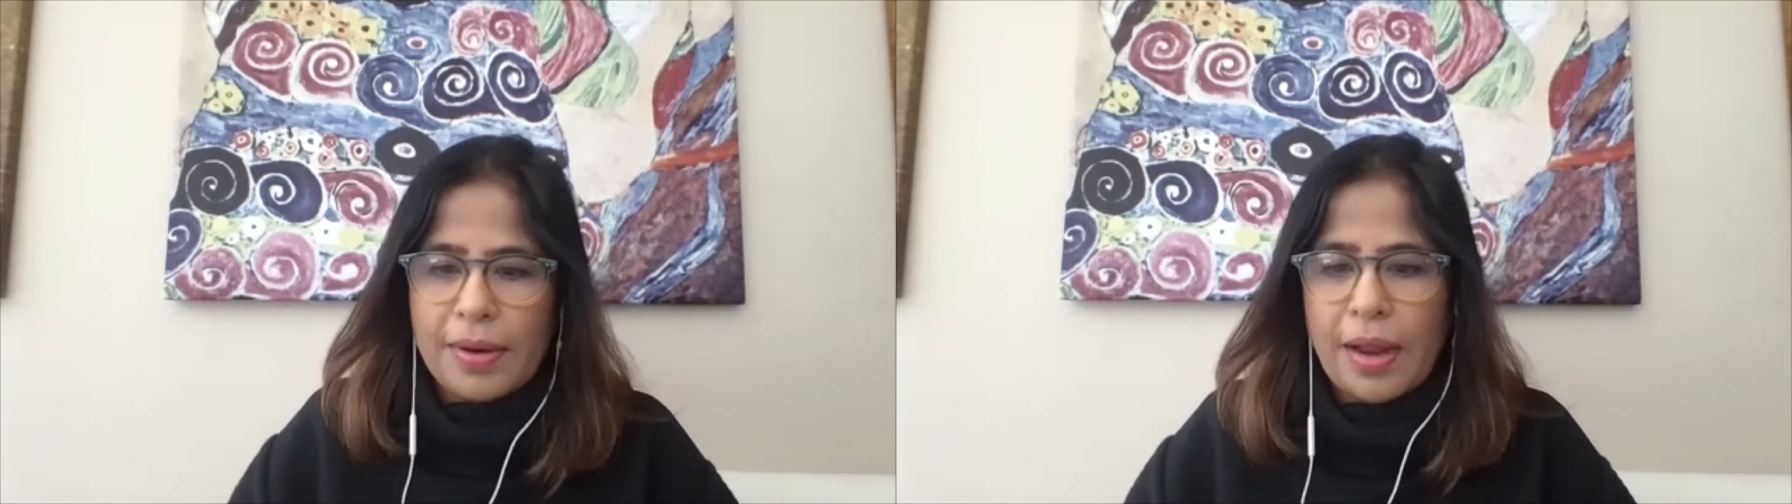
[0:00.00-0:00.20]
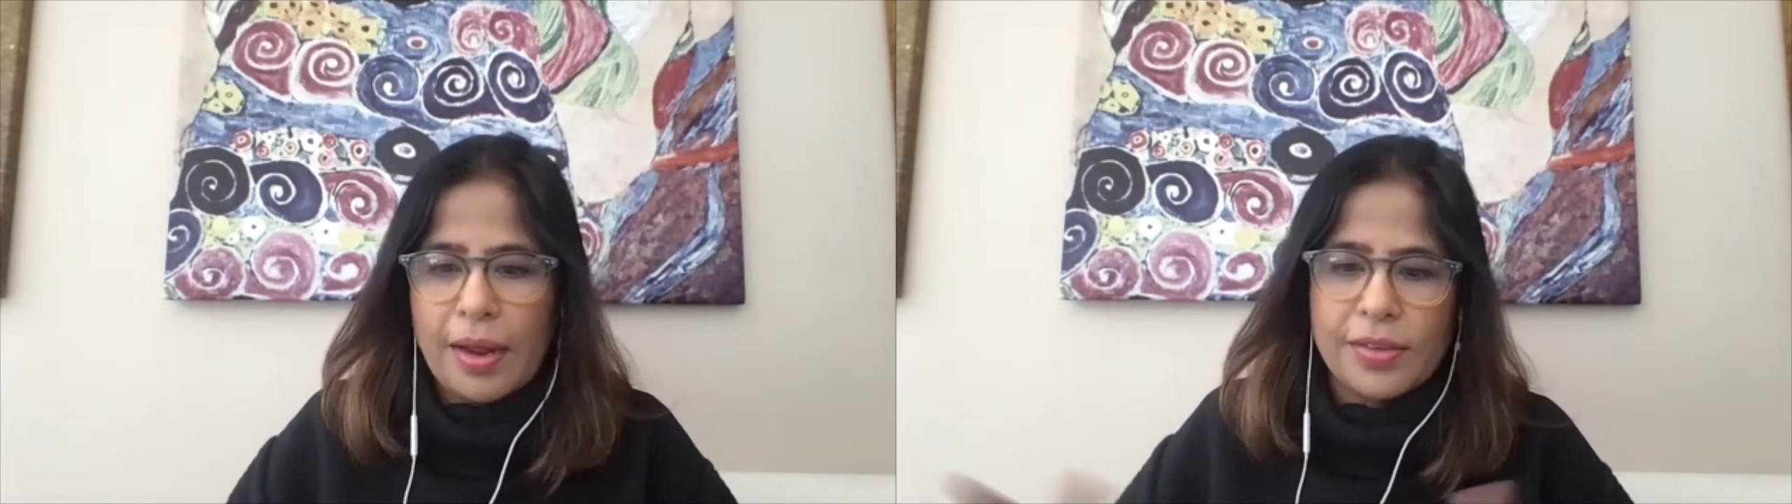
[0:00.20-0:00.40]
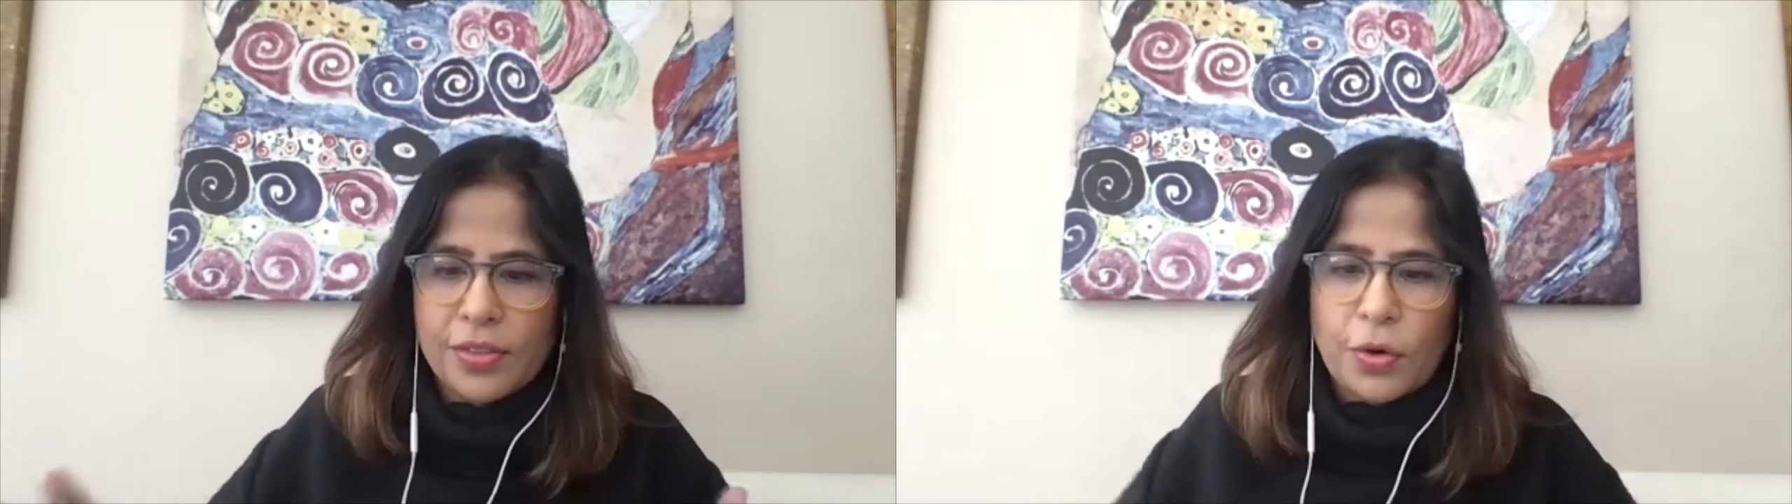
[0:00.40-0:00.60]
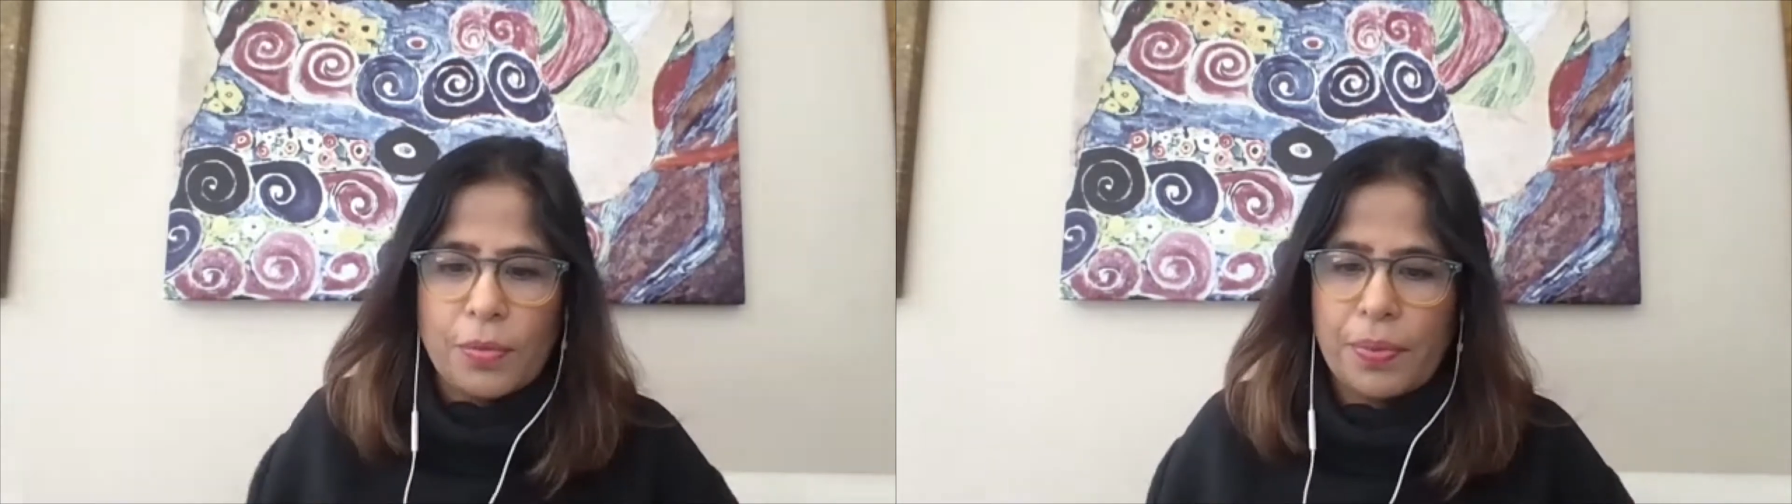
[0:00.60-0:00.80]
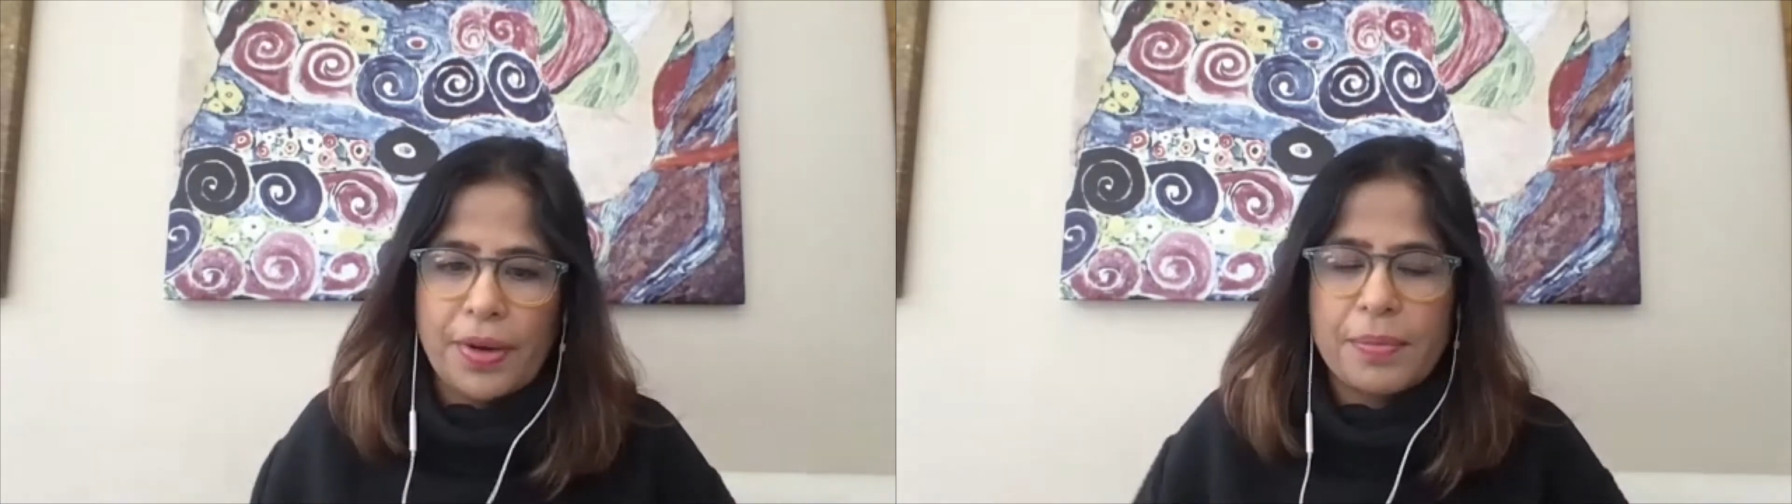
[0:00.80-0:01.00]
large
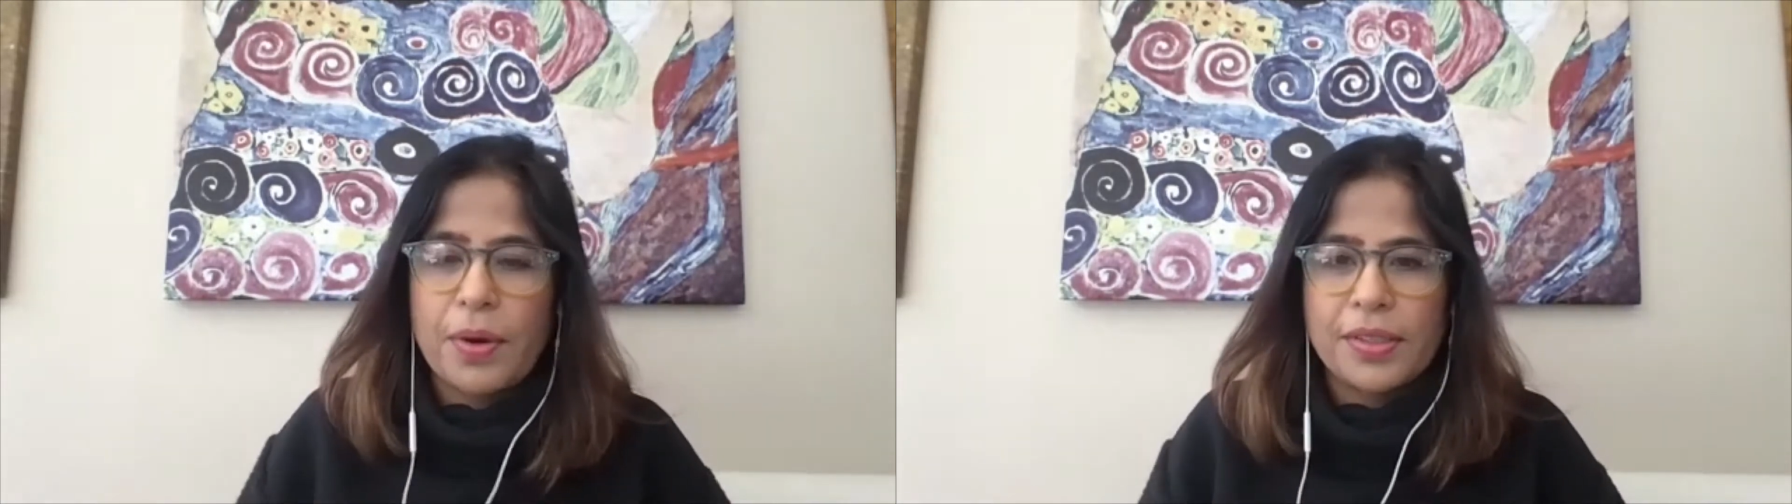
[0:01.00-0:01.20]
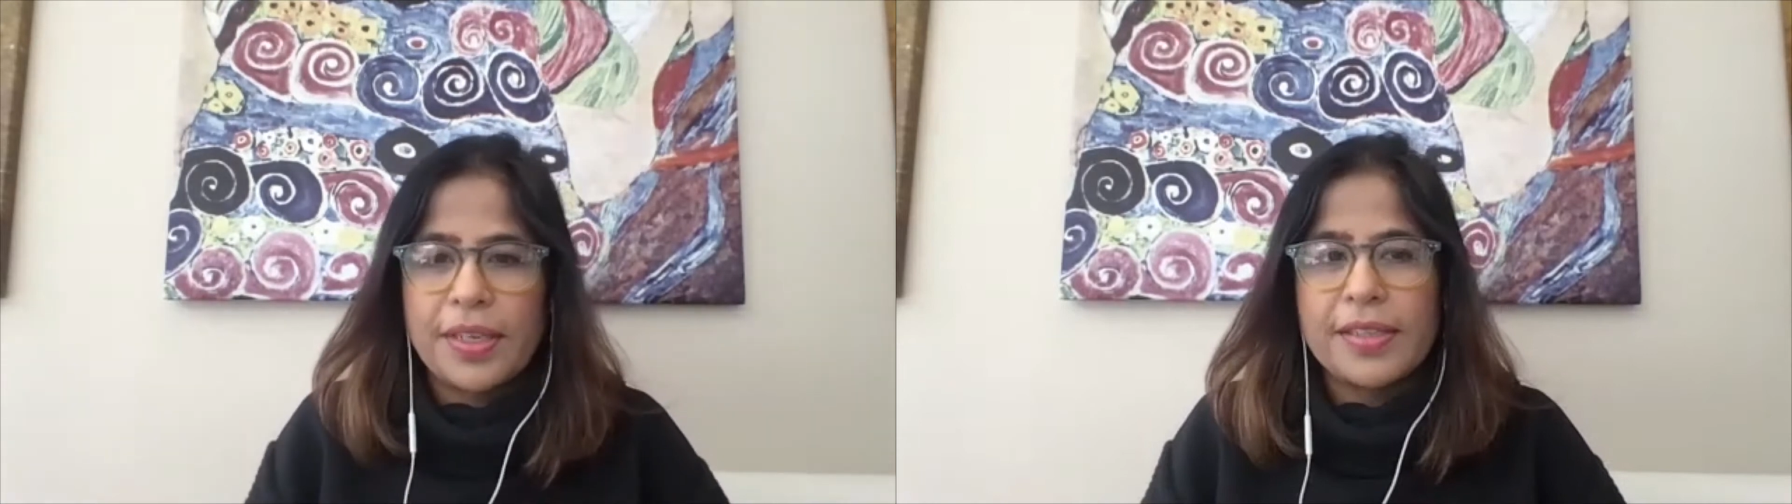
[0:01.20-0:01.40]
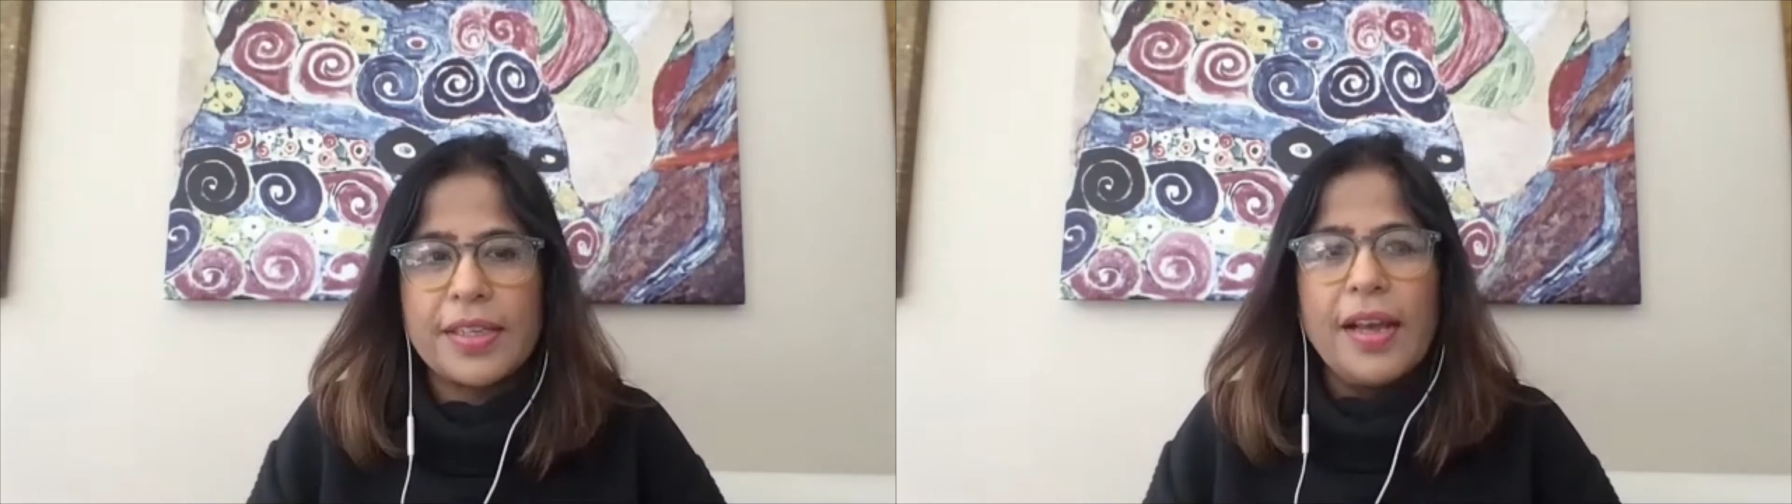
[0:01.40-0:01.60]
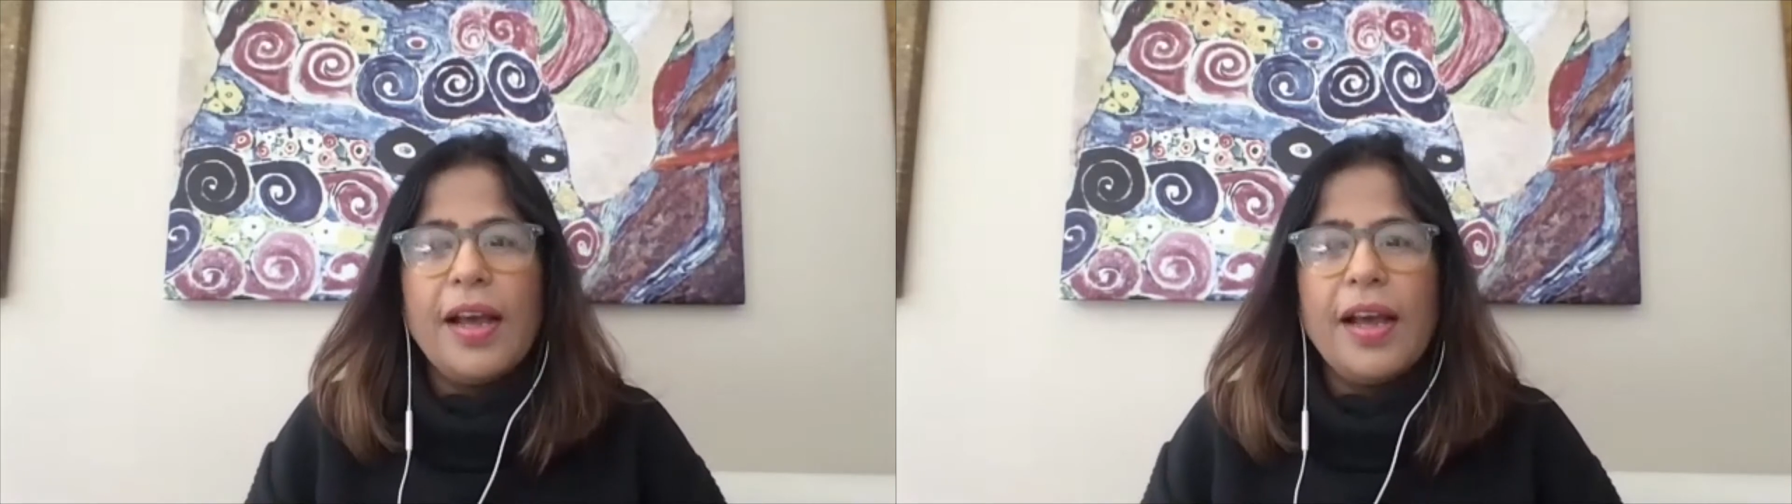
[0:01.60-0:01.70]
corporate projects,